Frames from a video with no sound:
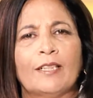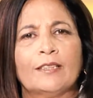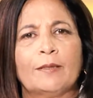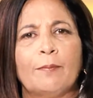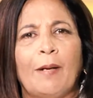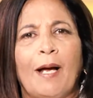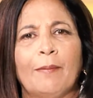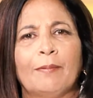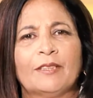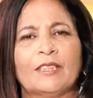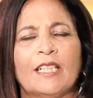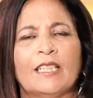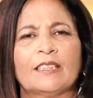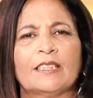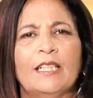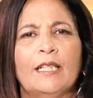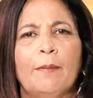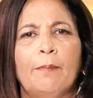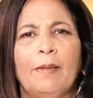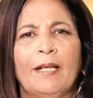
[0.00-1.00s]
The Bible says,
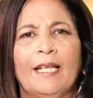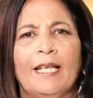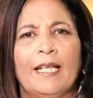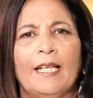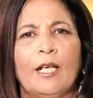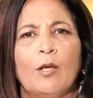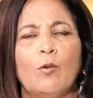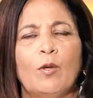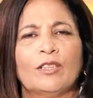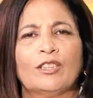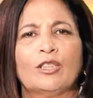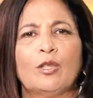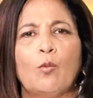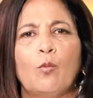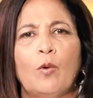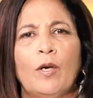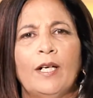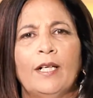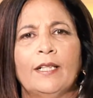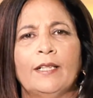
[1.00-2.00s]
in the beginning was the
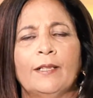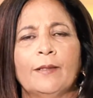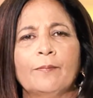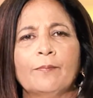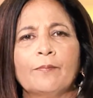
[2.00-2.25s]
word,